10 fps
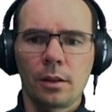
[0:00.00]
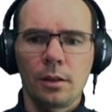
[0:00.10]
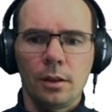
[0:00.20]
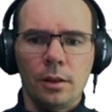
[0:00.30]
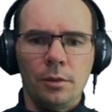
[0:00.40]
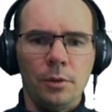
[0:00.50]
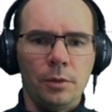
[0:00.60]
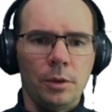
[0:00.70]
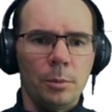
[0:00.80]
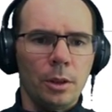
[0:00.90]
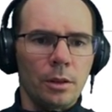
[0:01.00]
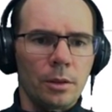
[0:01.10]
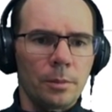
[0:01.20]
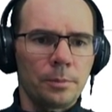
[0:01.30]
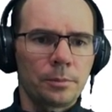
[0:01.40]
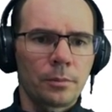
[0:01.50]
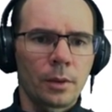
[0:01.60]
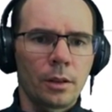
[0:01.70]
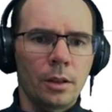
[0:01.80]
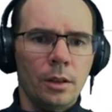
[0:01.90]
50 minutes.
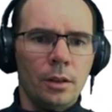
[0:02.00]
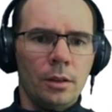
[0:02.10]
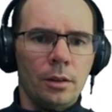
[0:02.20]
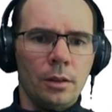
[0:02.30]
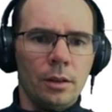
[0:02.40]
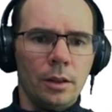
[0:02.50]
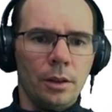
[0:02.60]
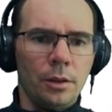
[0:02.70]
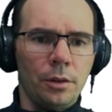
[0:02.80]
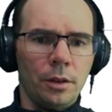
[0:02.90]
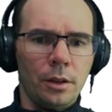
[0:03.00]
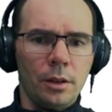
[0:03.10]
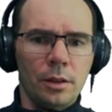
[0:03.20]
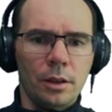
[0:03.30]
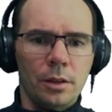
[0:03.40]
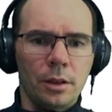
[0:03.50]
And as I said,